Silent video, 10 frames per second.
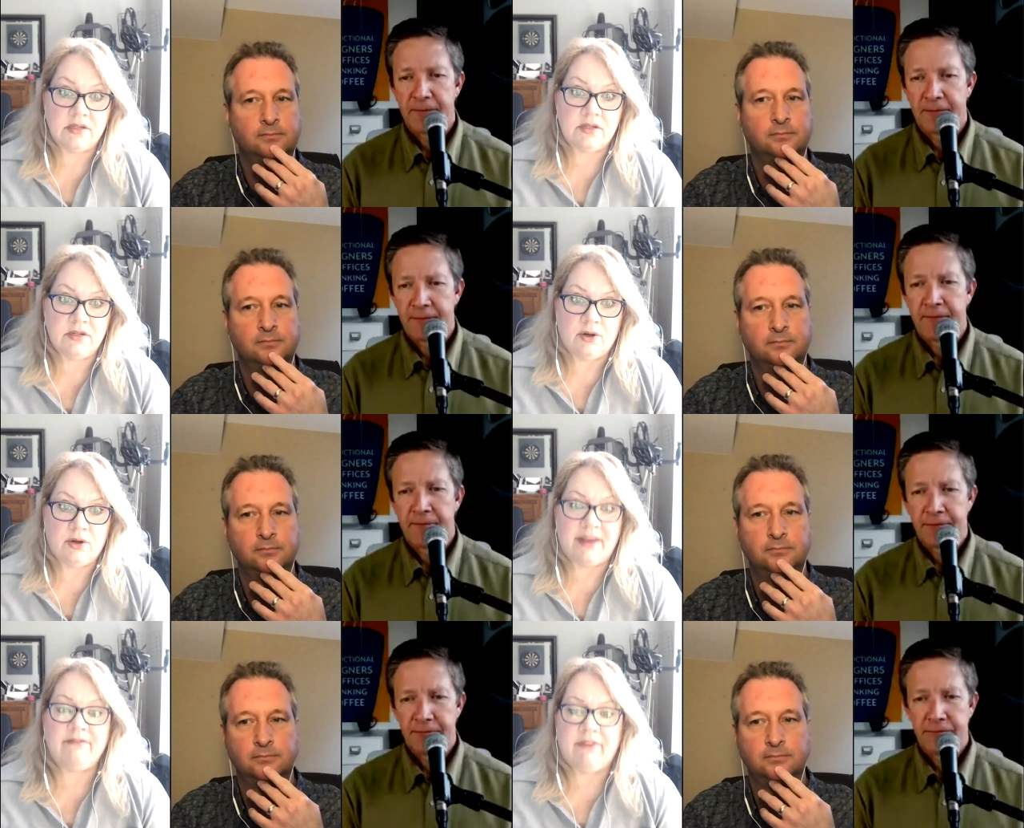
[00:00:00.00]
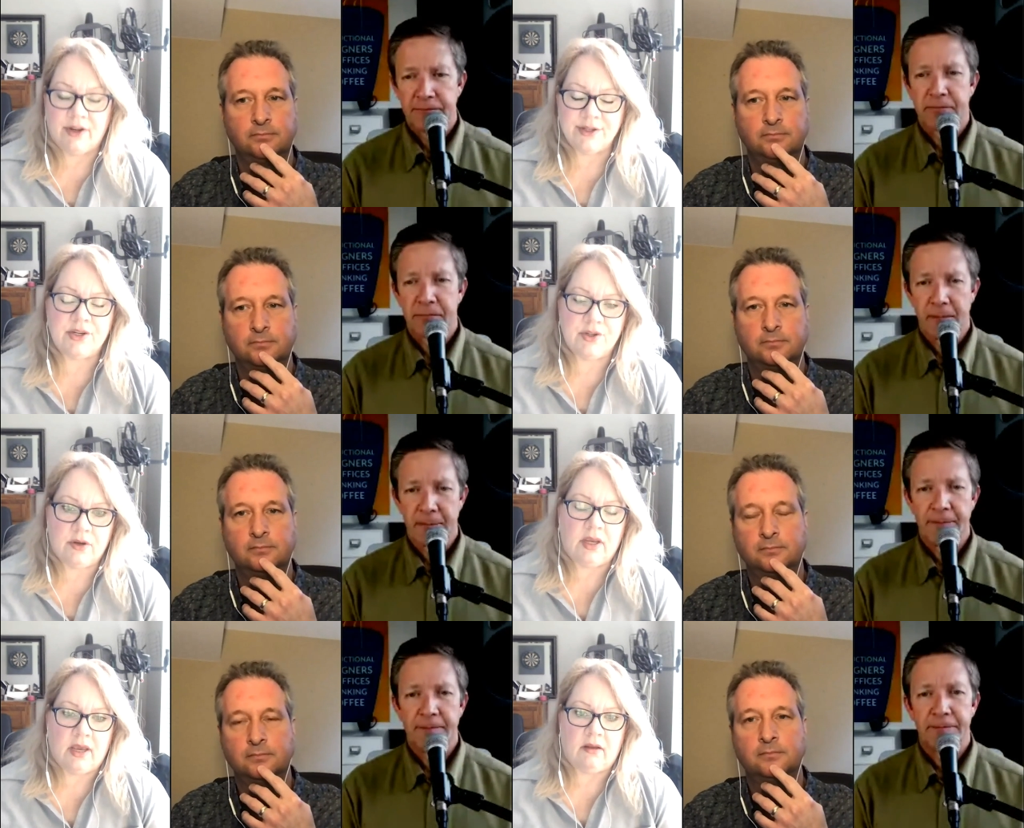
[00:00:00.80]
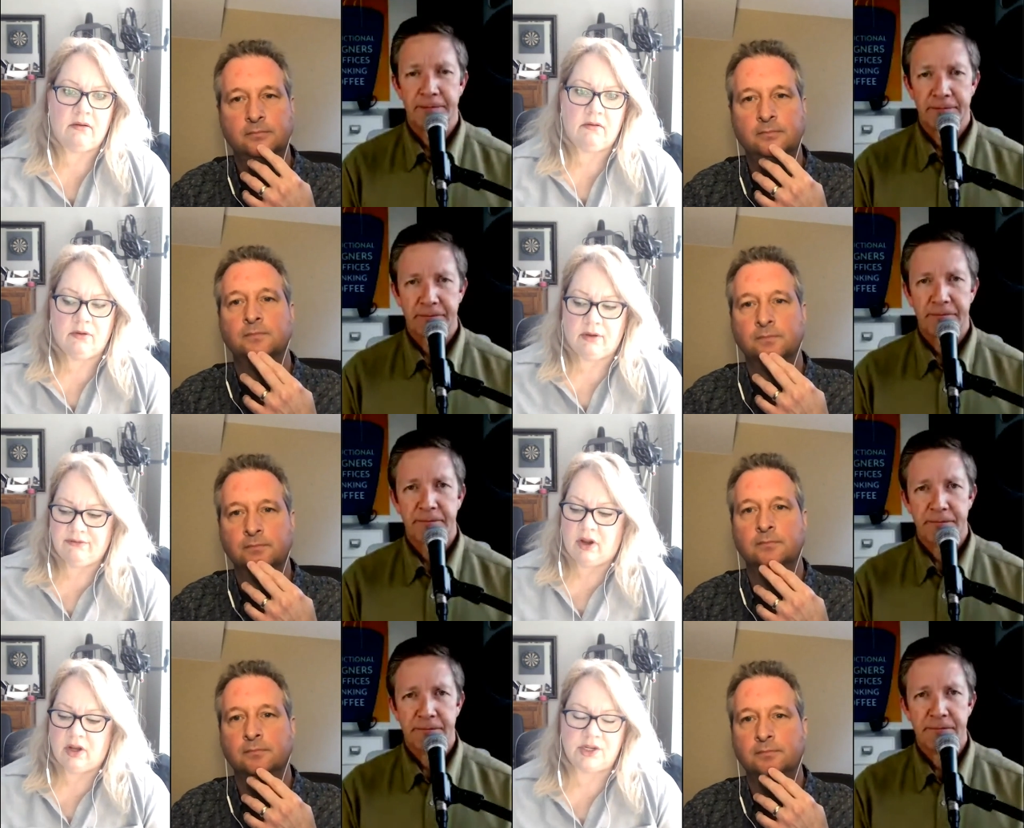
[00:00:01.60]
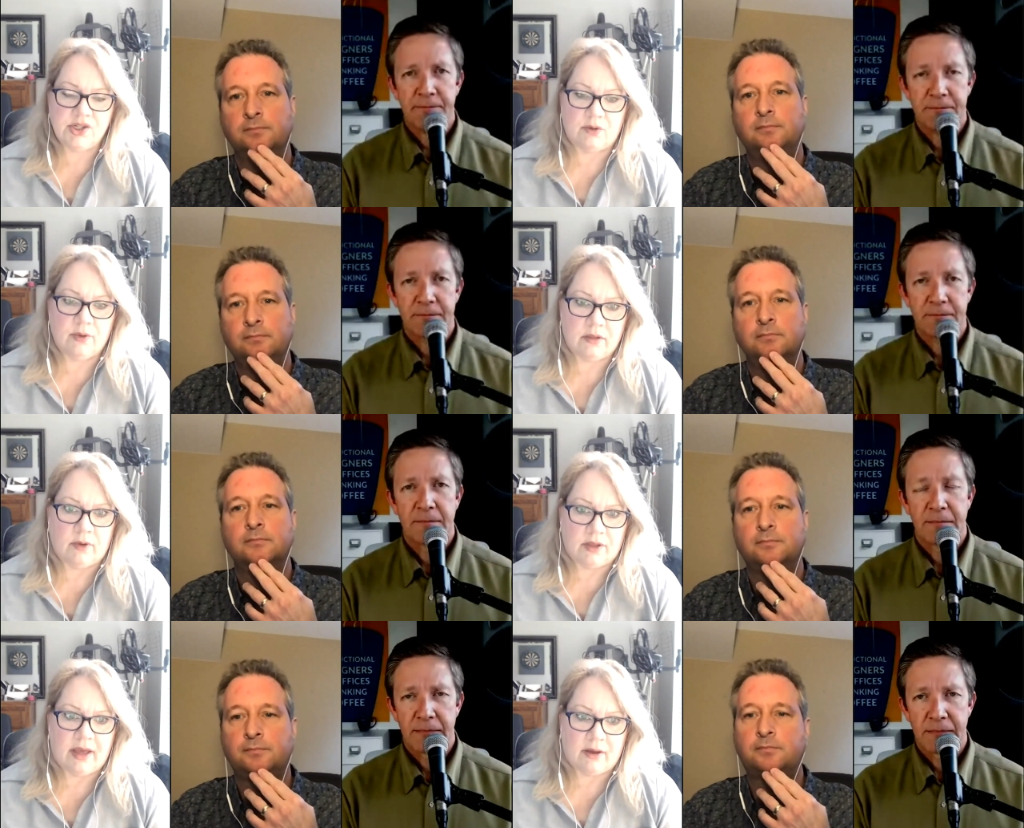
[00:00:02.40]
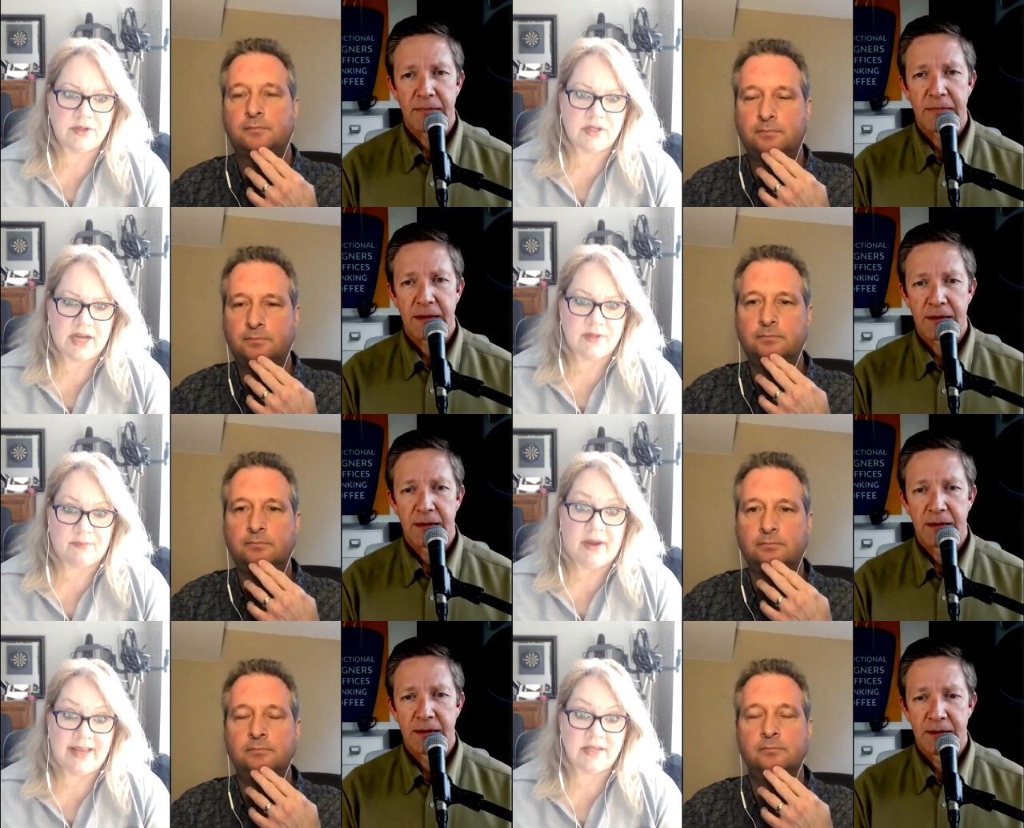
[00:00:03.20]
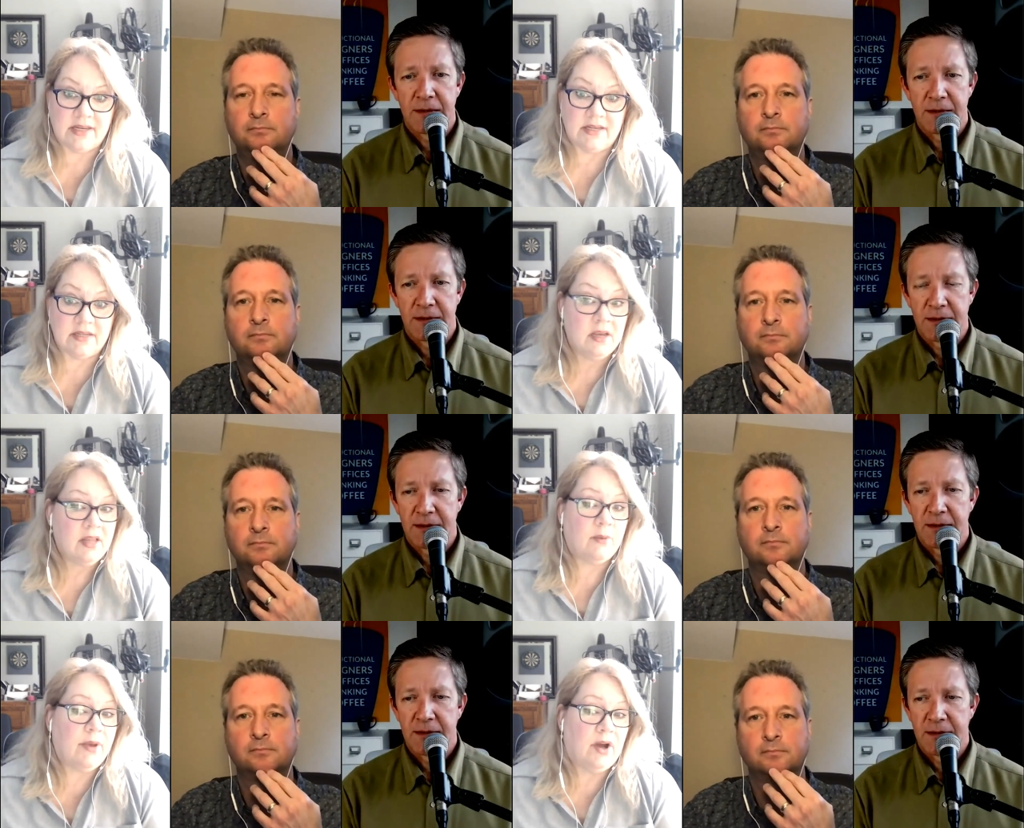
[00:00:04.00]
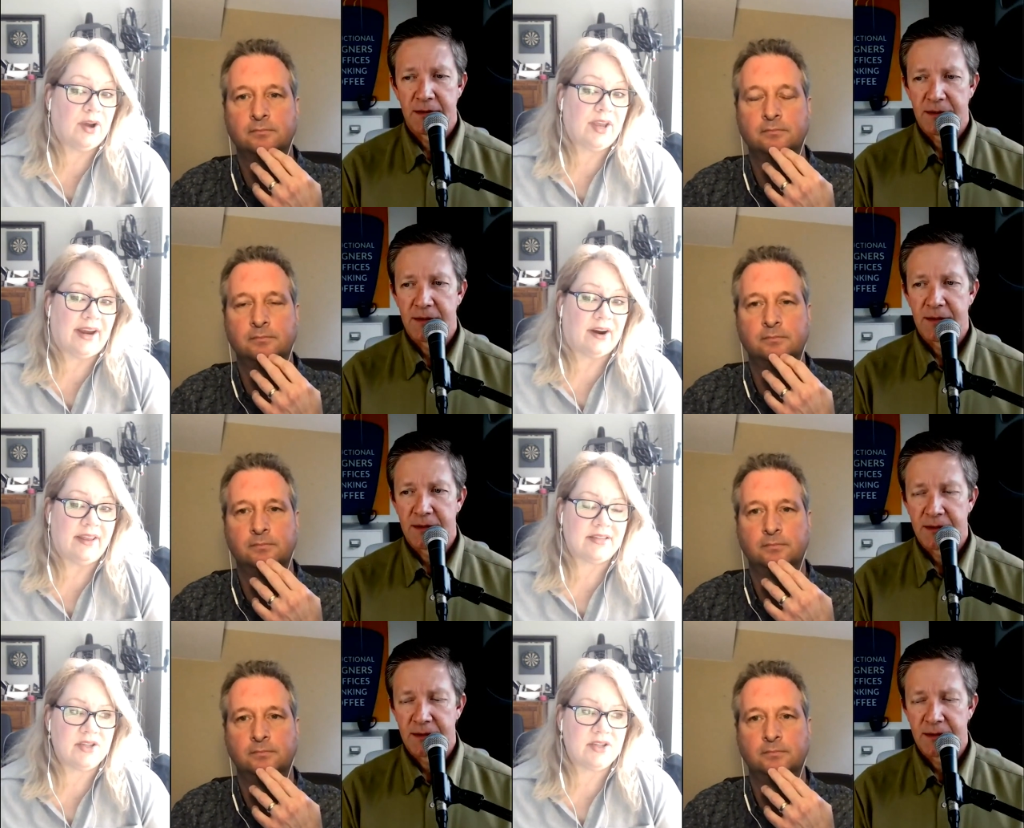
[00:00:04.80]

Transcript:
Speaker 1: you know, pitfalls that you can get you can fall into with with those types of biases that we all carry. That's